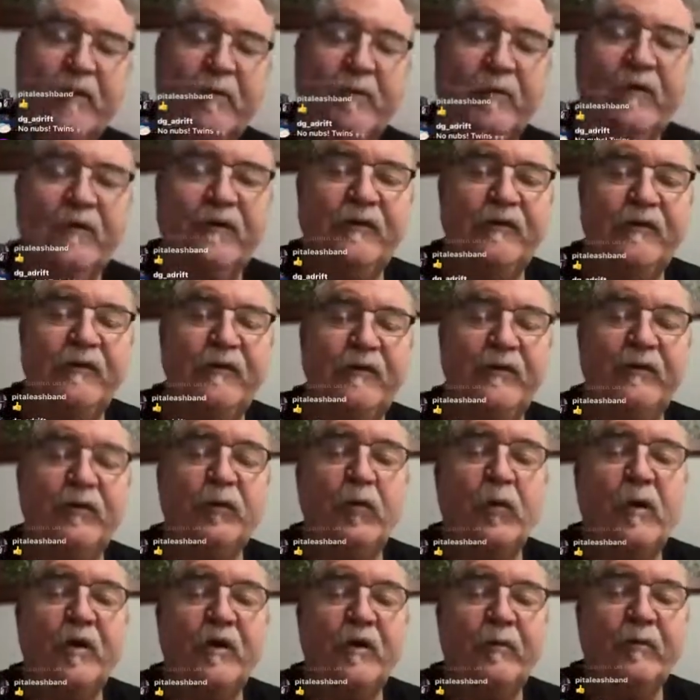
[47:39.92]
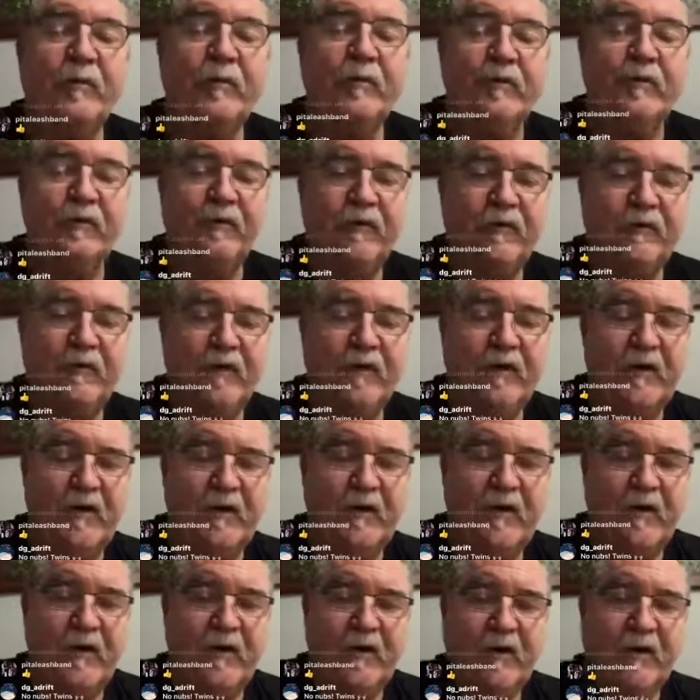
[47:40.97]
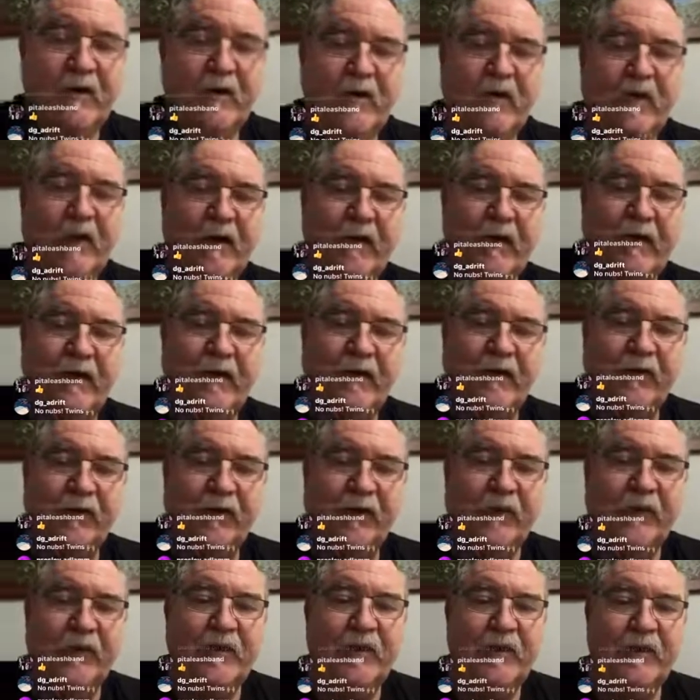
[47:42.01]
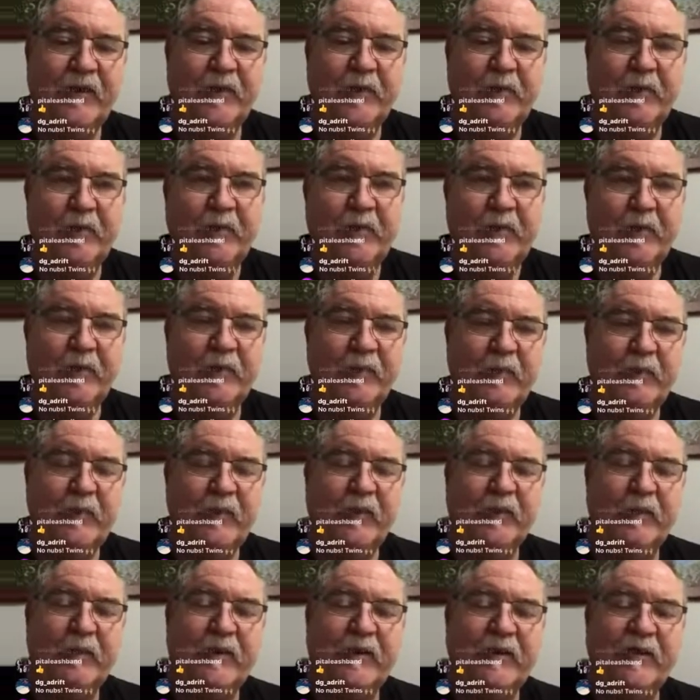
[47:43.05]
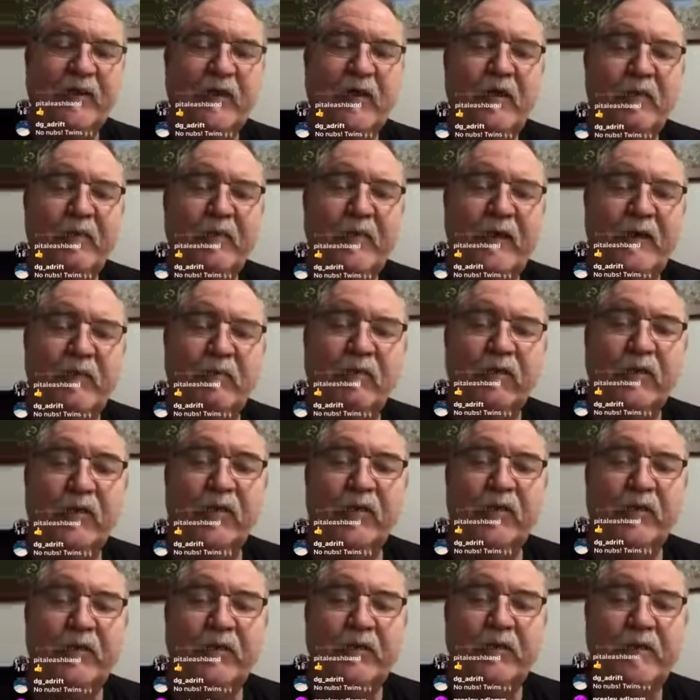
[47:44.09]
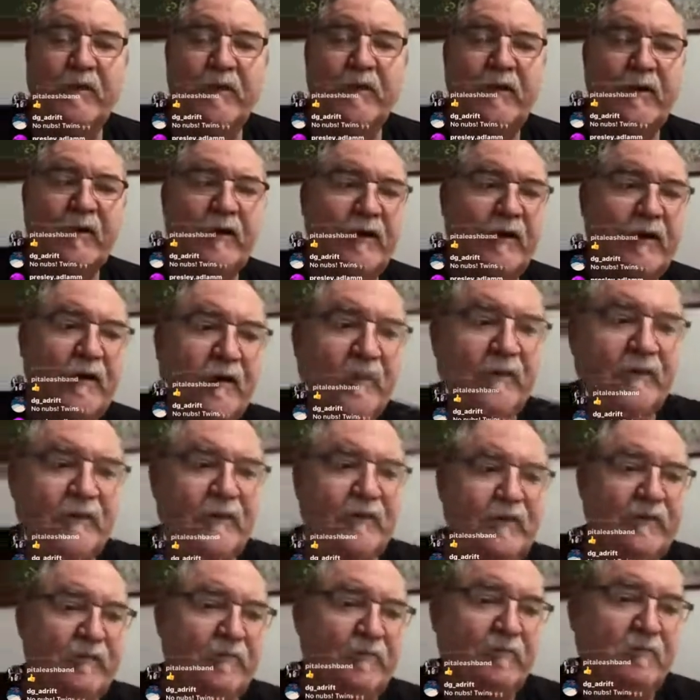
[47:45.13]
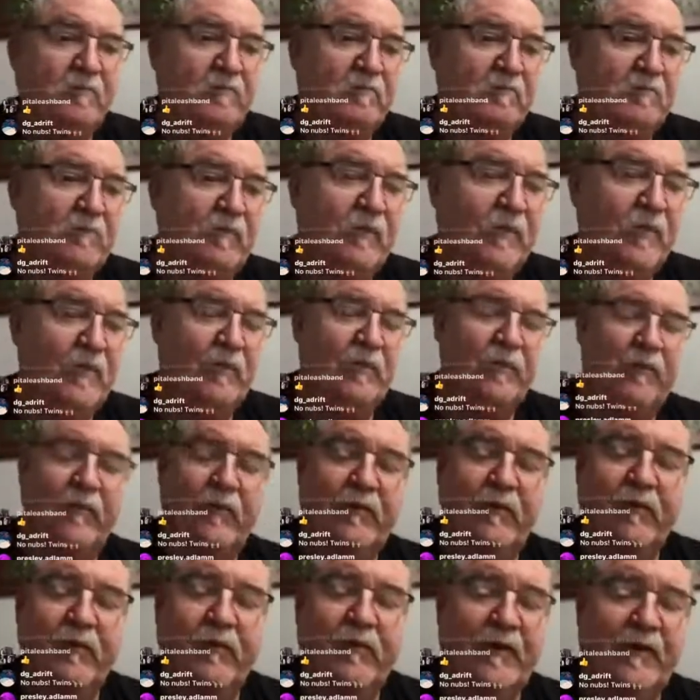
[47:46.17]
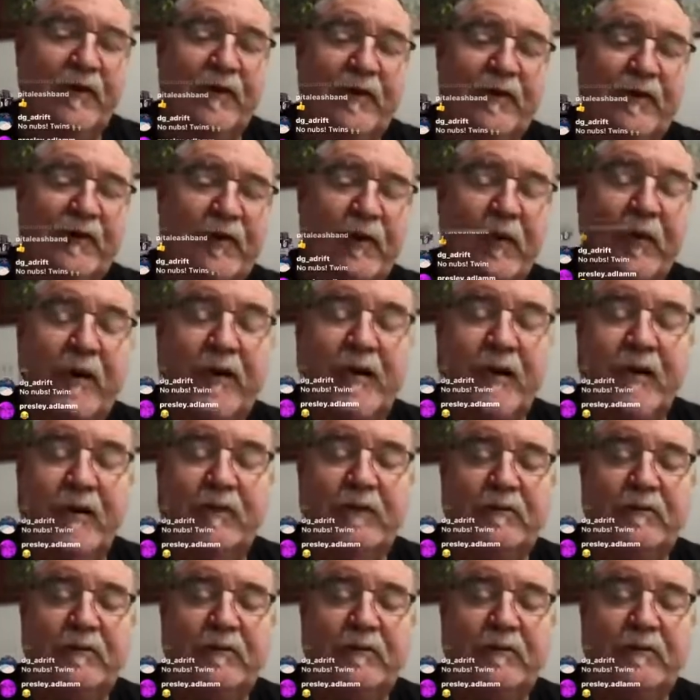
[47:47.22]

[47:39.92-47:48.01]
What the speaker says: which is basic foam in the building business. It's waterproof. And it was pretty much all made blue. I